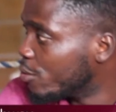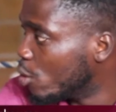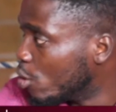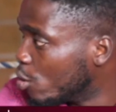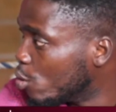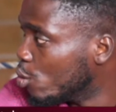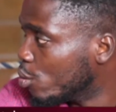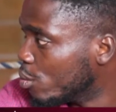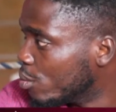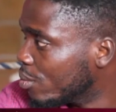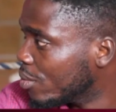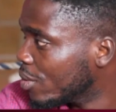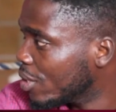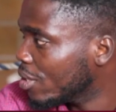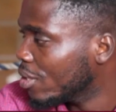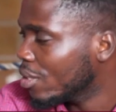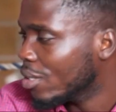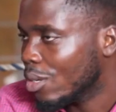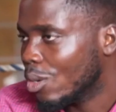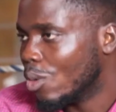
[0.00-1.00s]
your room.
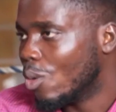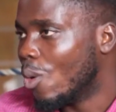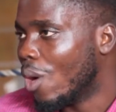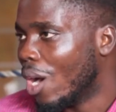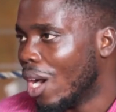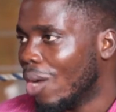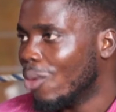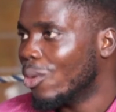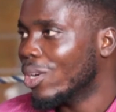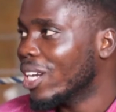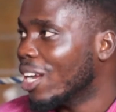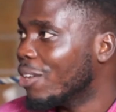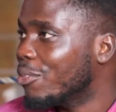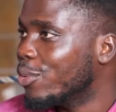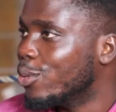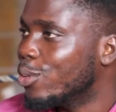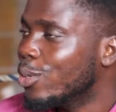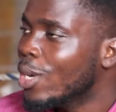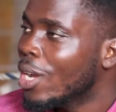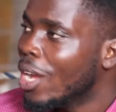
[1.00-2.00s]
Yeah. Oh, wow, wonderful.